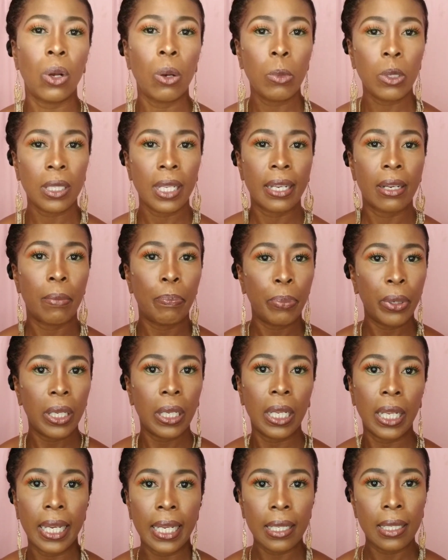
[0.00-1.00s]
almost like a
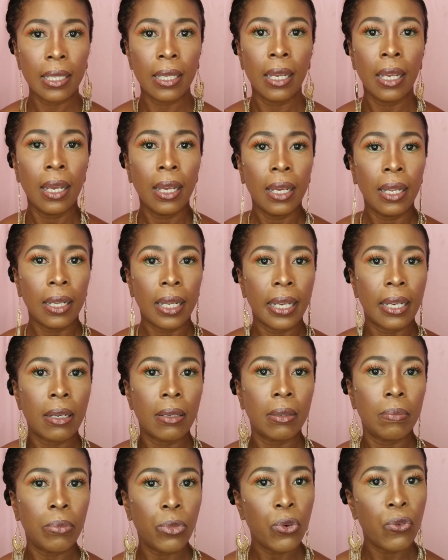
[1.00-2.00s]
plate, like
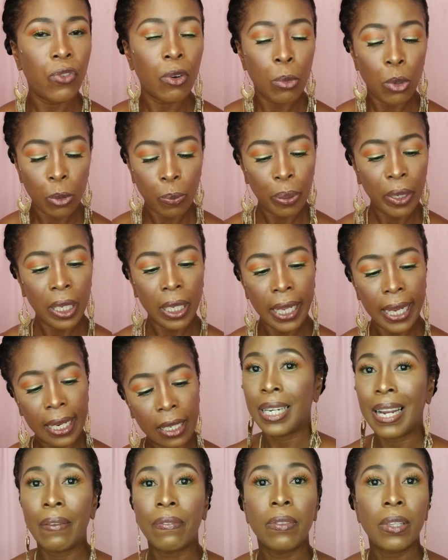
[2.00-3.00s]
a movable
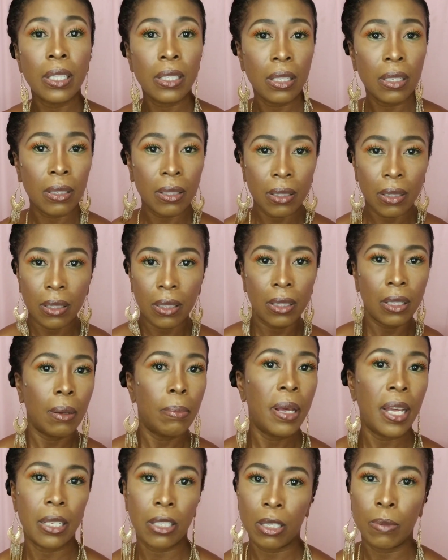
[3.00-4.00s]
plate. Now this is the
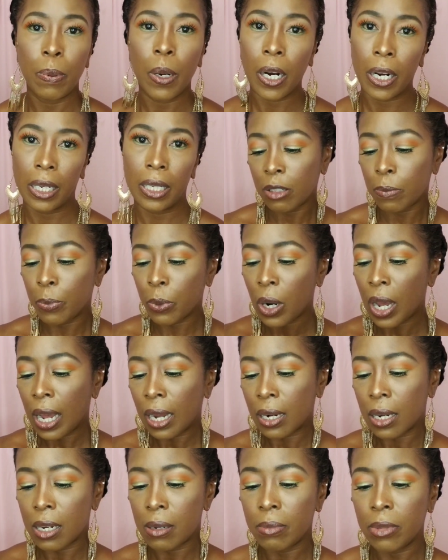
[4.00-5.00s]
best part. This
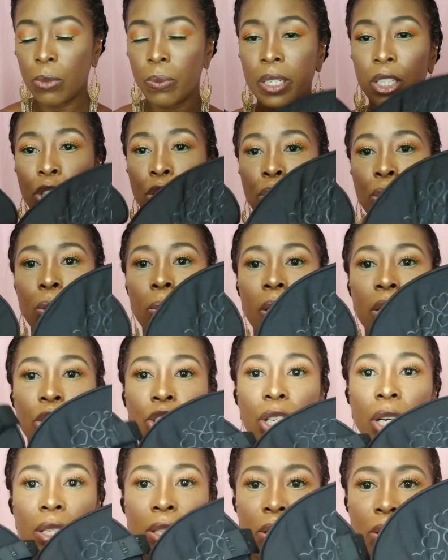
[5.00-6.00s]
bra comes with two
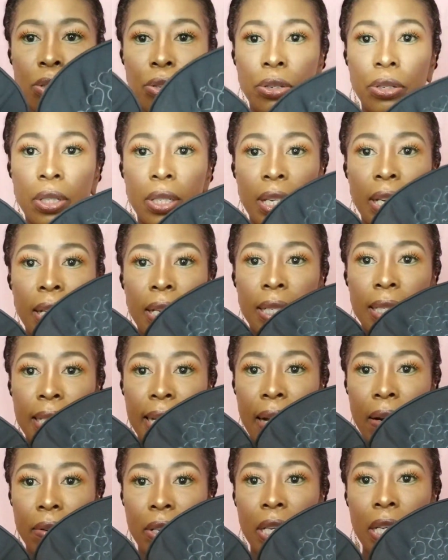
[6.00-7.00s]
adjusters
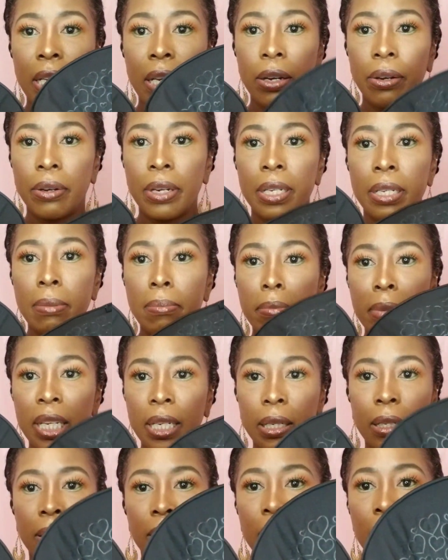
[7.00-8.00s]
down here in the
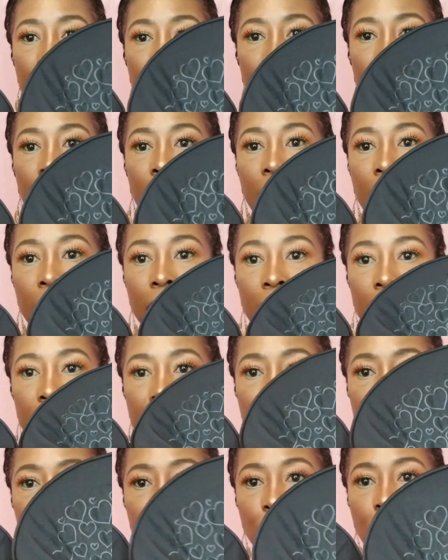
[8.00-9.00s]
middle
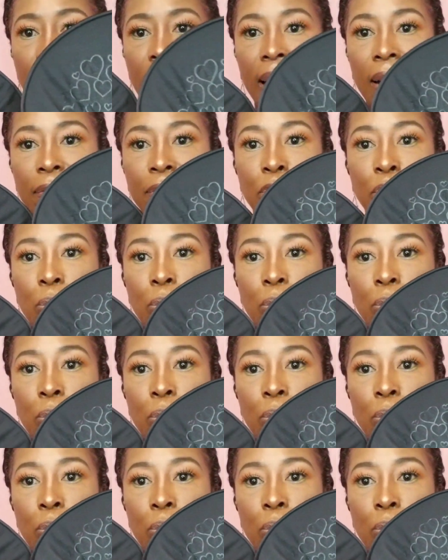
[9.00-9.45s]
that you have